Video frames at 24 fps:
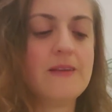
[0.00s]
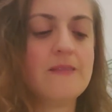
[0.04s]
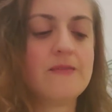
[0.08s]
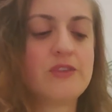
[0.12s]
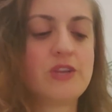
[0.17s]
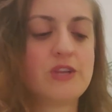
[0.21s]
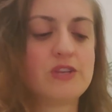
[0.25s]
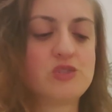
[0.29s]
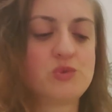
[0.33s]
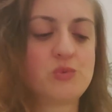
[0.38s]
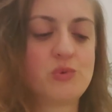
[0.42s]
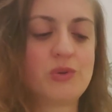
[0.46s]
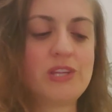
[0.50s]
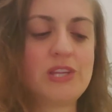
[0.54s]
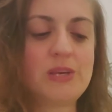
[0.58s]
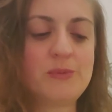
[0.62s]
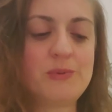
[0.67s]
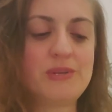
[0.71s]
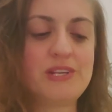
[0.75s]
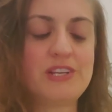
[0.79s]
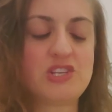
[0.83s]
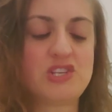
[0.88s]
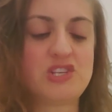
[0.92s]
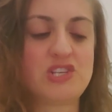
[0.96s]
There's really
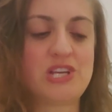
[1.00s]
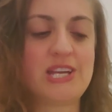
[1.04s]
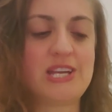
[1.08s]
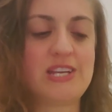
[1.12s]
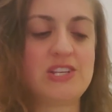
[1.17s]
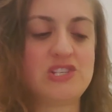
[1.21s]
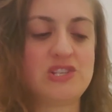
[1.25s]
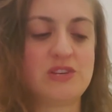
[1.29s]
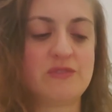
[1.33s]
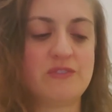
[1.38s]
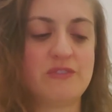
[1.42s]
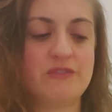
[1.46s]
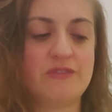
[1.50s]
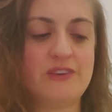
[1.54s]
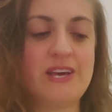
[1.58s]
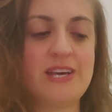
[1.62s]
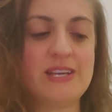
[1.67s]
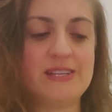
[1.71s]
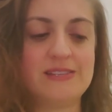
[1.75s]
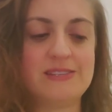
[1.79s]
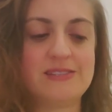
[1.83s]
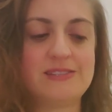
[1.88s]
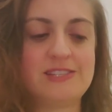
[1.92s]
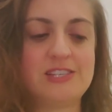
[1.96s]
been a change of
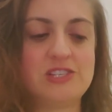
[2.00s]
events.